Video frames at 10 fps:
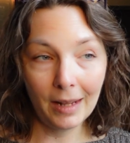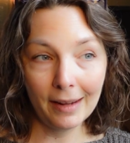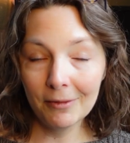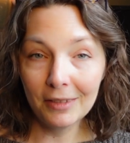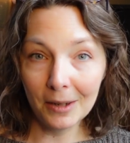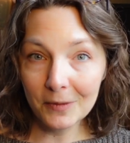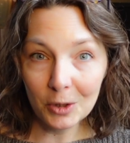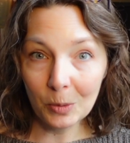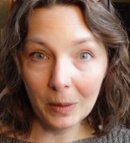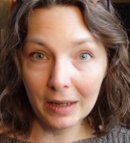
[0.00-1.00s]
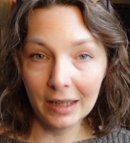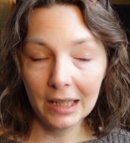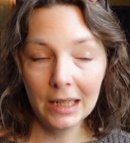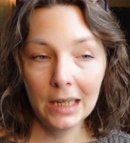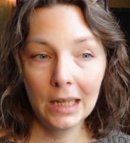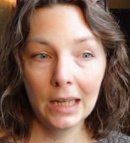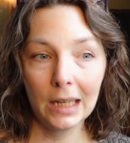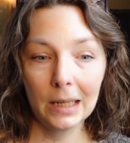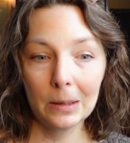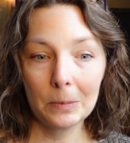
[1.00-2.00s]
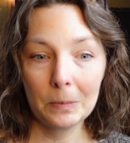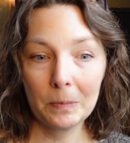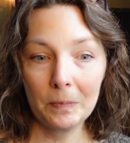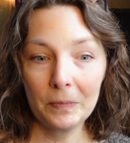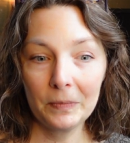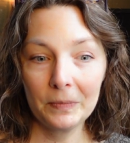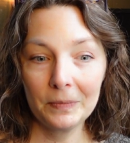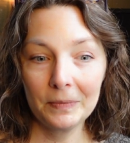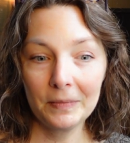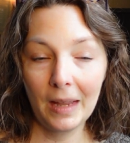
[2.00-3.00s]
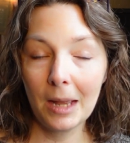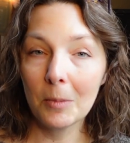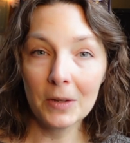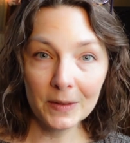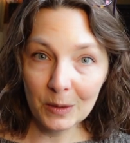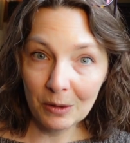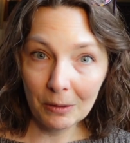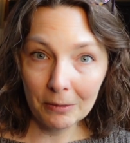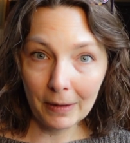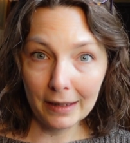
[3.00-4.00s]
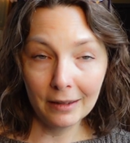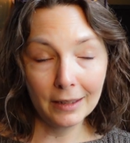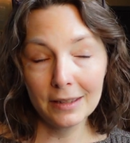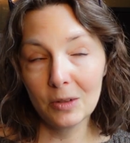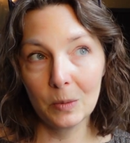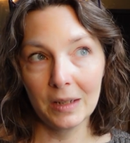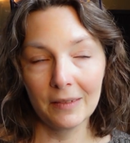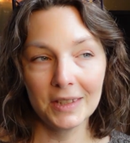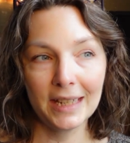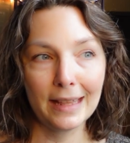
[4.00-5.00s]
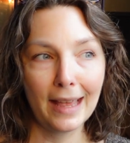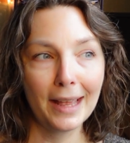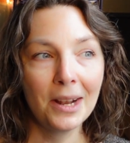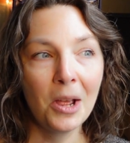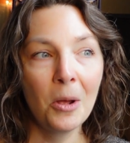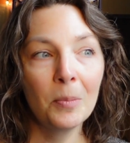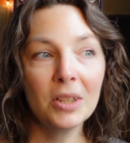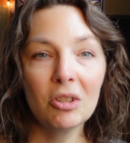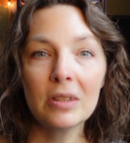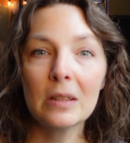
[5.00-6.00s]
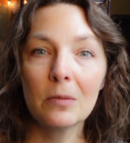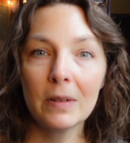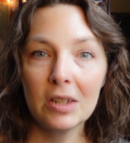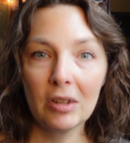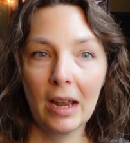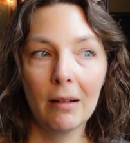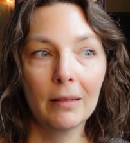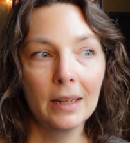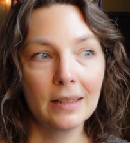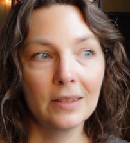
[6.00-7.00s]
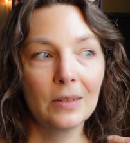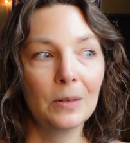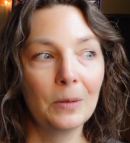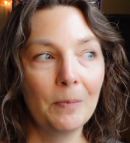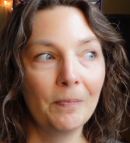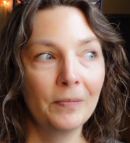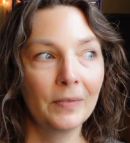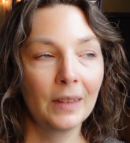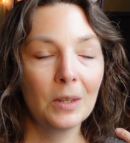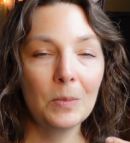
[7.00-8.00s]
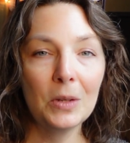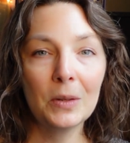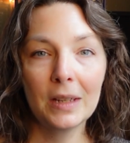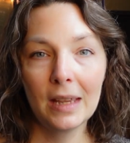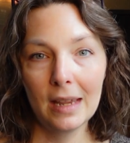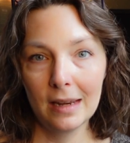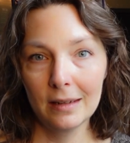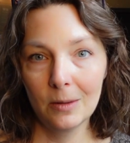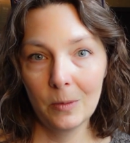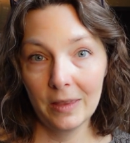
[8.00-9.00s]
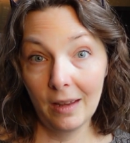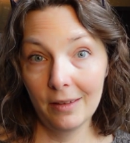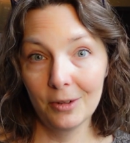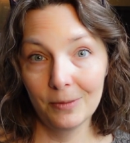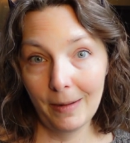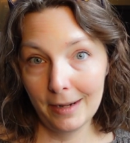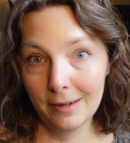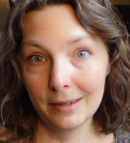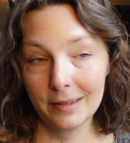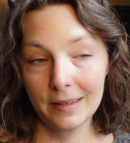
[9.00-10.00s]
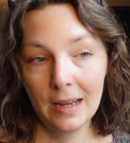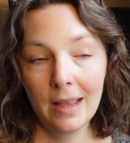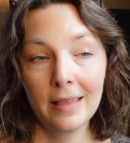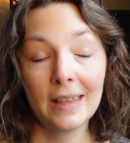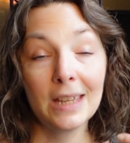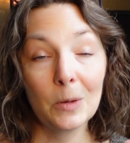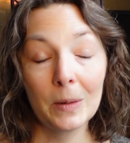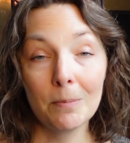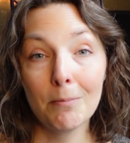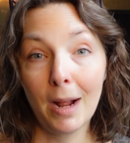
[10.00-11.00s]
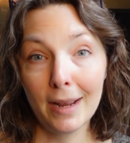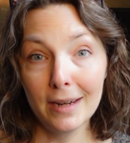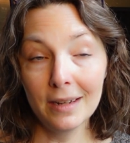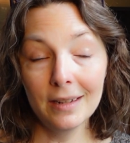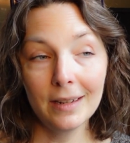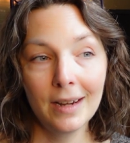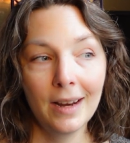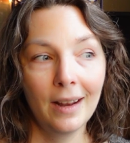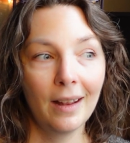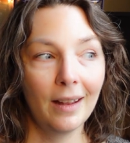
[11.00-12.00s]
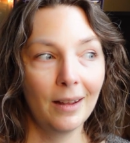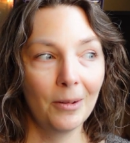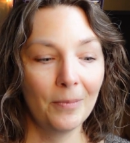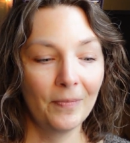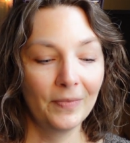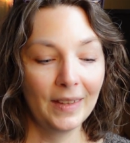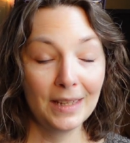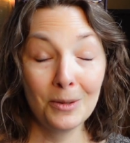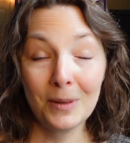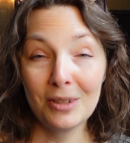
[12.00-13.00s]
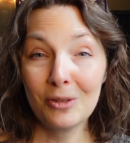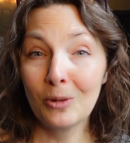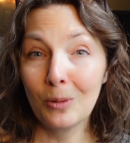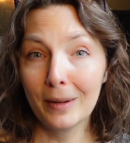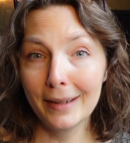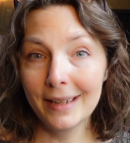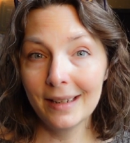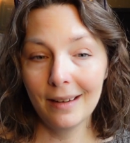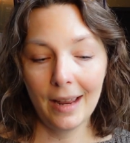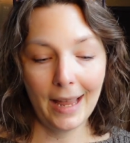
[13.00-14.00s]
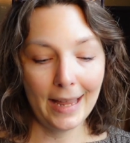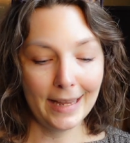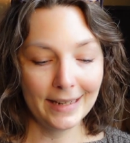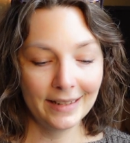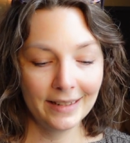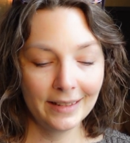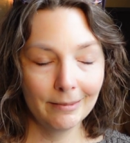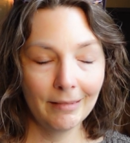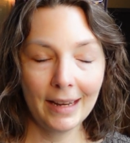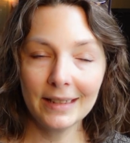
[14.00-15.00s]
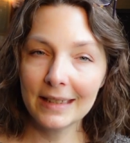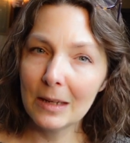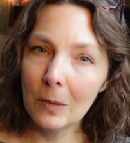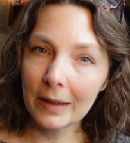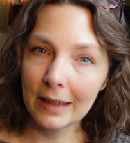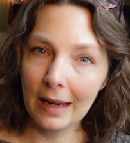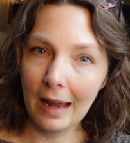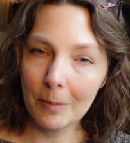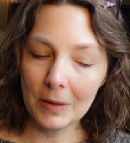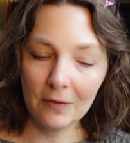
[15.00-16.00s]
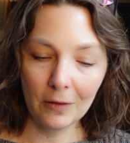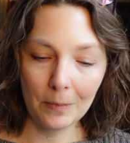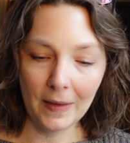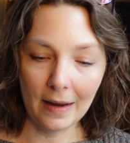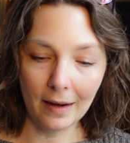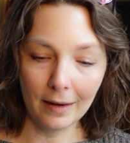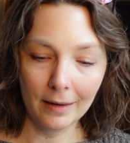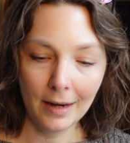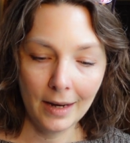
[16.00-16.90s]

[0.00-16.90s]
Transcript: I loved your work. I'm also a writer. I guess you wouldn't have to say that, but just to reach out and to communicate with other writers that you admire, that you enjoy, and see what can happen from there.